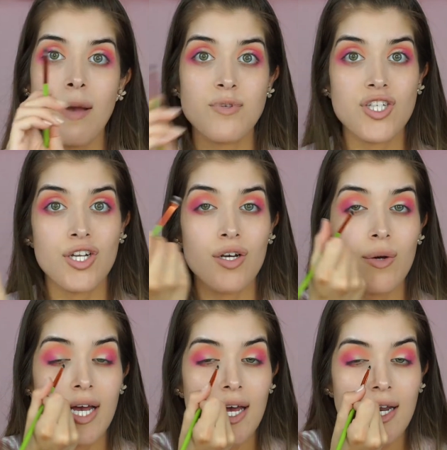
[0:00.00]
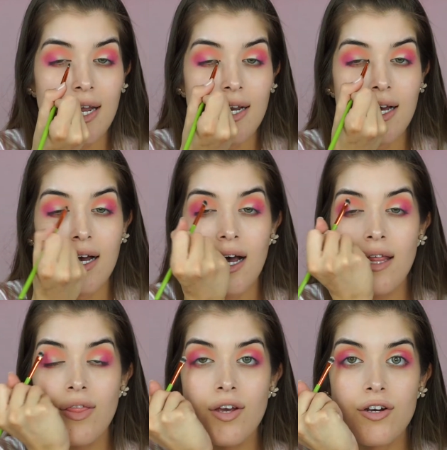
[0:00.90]
I'm just gonna go ahead and
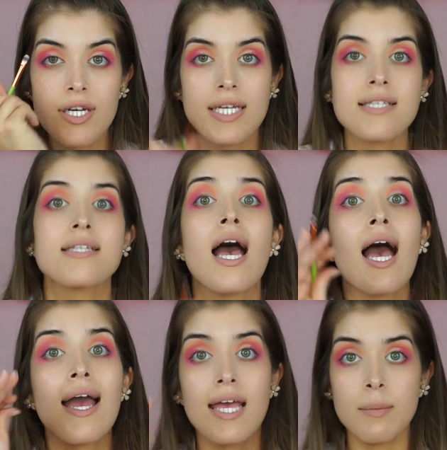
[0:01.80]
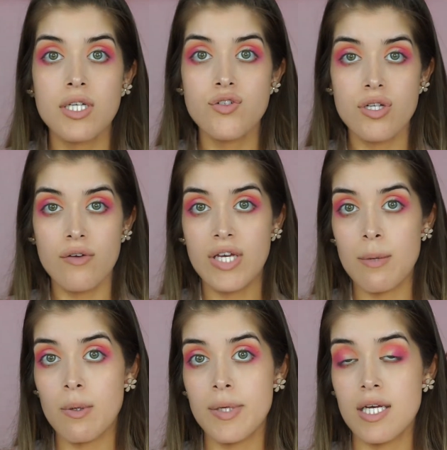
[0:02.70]
cut the crease. I am gonna do it off
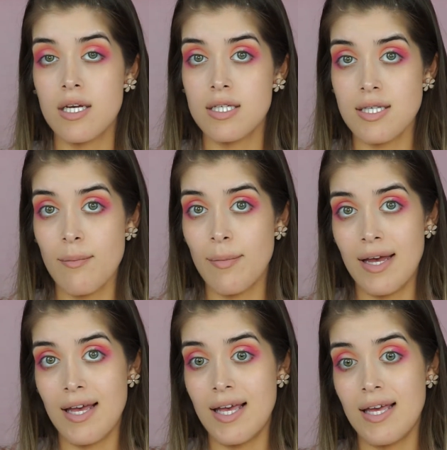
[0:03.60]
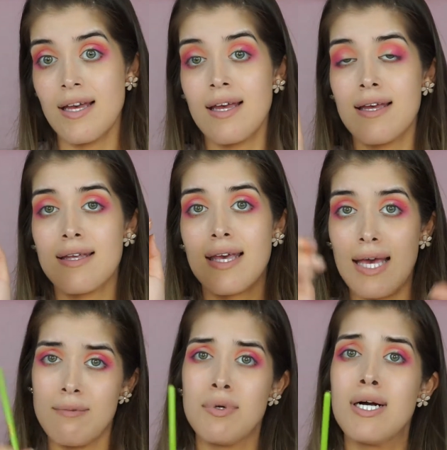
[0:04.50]
camera because my
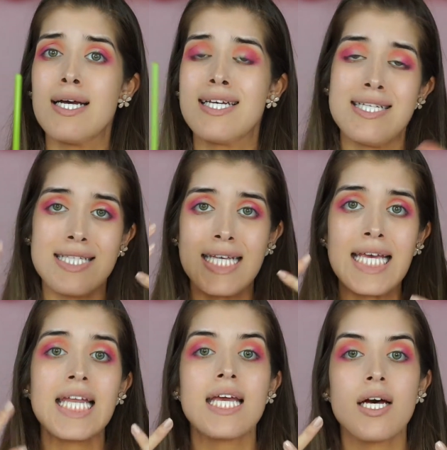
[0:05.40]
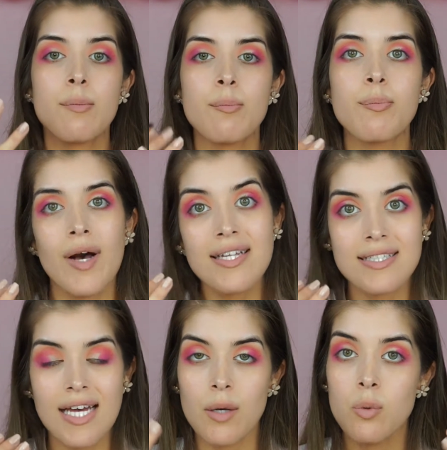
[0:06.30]
camera is heating up,
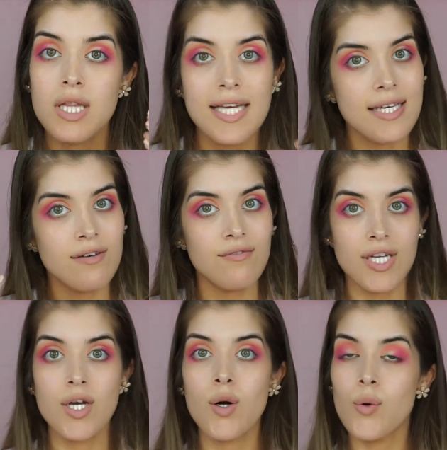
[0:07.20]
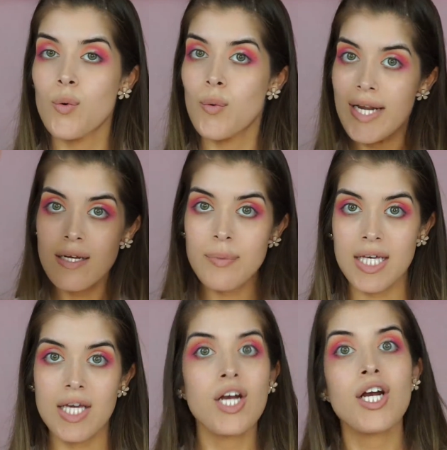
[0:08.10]
but I will link a video right up
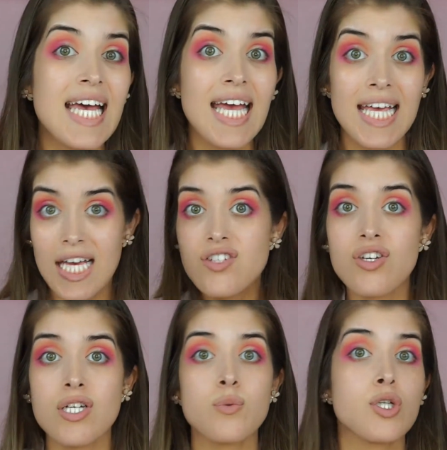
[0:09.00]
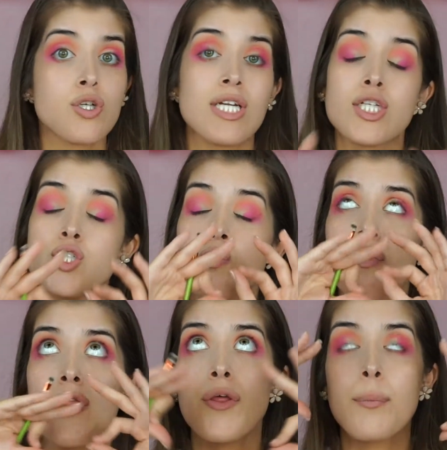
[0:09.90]
here in case you guys wanna learn how to do
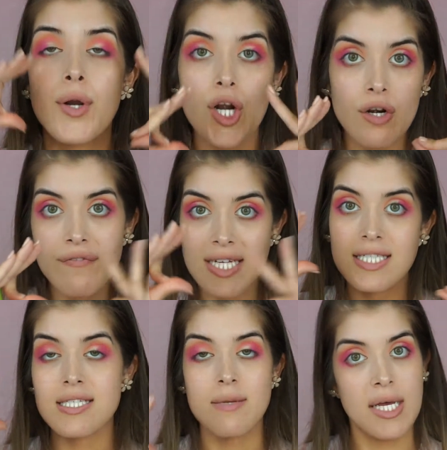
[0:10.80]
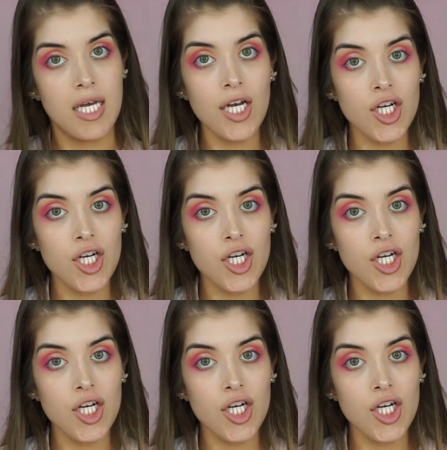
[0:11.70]
the perfect semi-cut